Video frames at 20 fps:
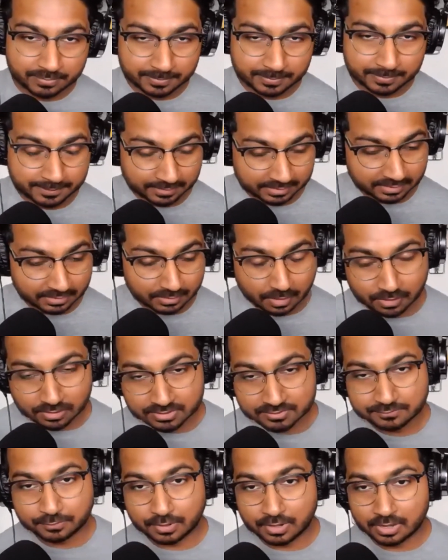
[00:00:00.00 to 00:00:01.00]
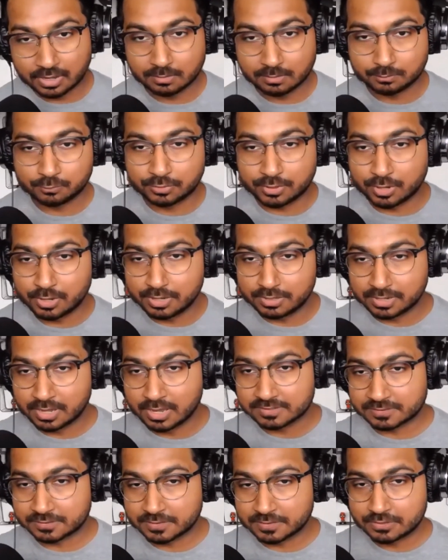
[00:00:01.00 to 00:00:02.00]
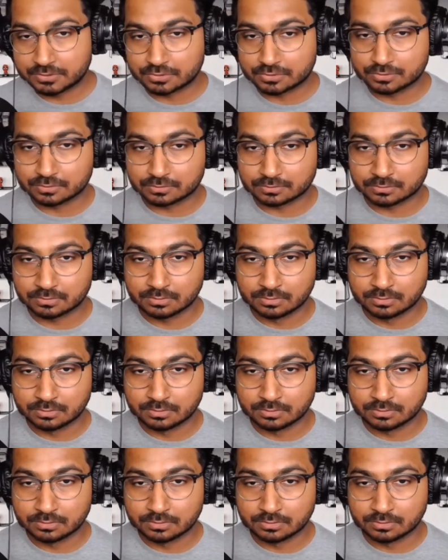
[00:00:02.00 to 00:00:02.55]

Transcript: they can ask for help without any hesitation.